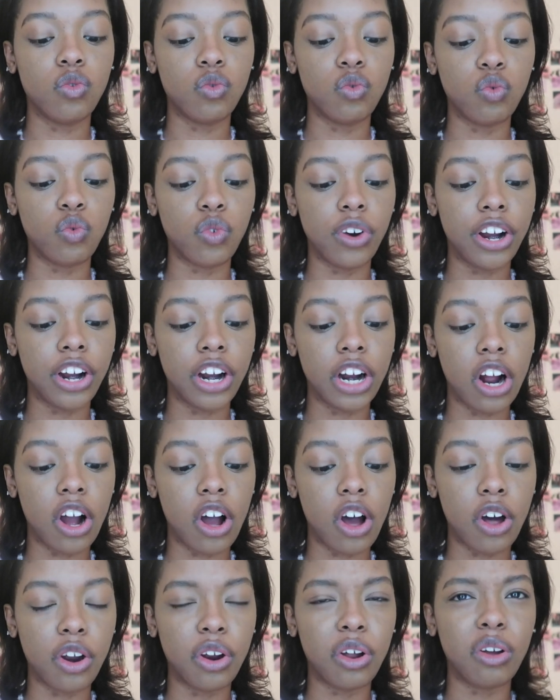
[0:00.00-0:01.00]
rare
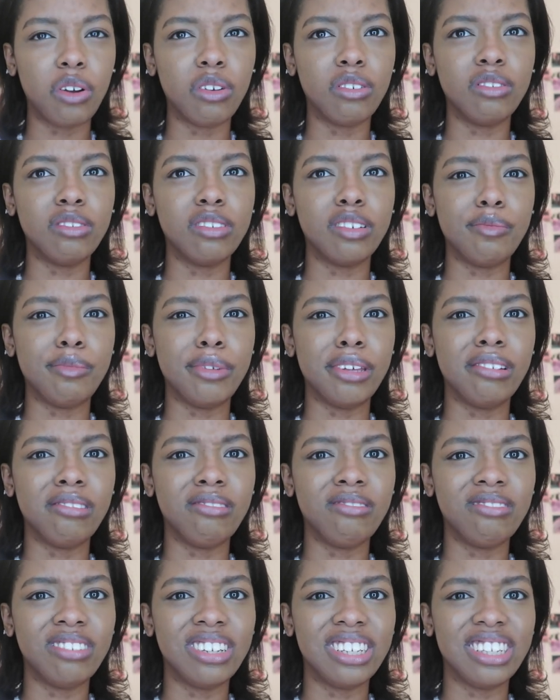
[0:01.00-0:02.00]

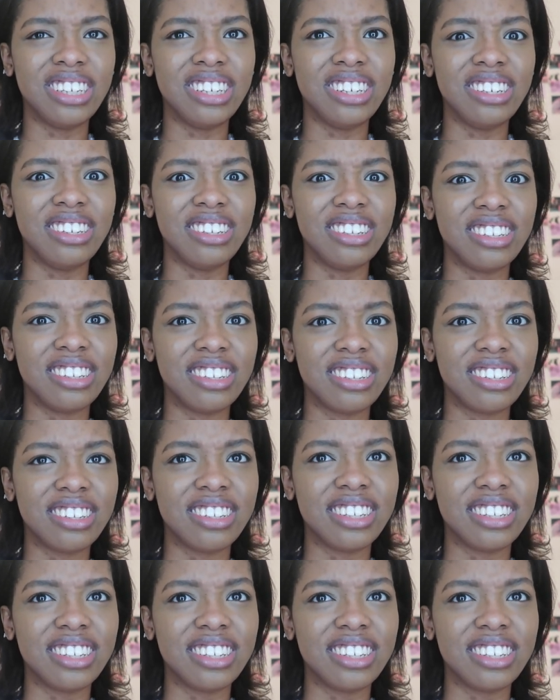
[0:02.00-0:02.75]
autoimmune disease